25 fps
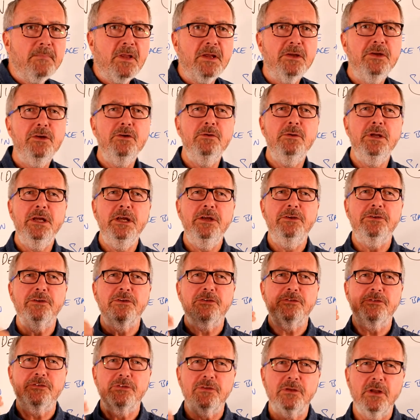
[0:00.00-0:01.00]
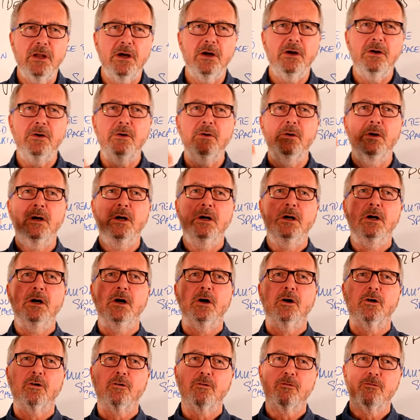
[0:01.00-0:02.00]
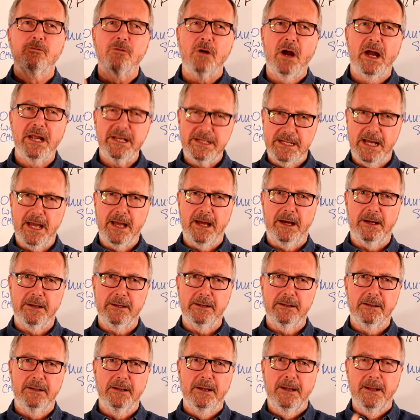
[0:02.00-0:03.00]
you need to slow right down.